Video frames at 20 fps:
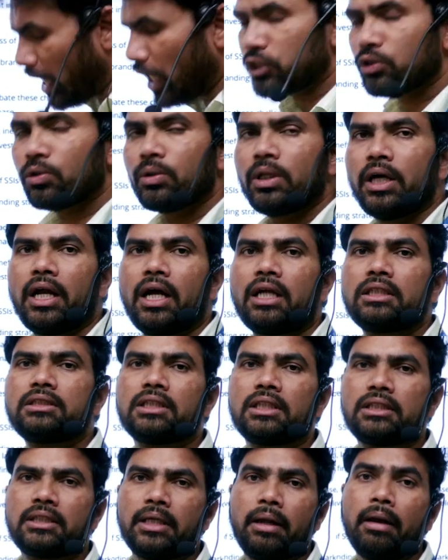also there are
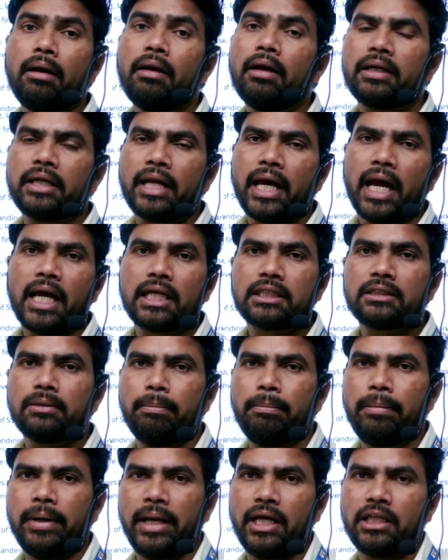certain tax
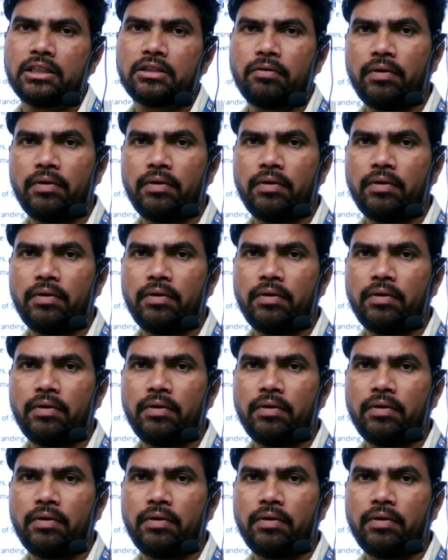breaks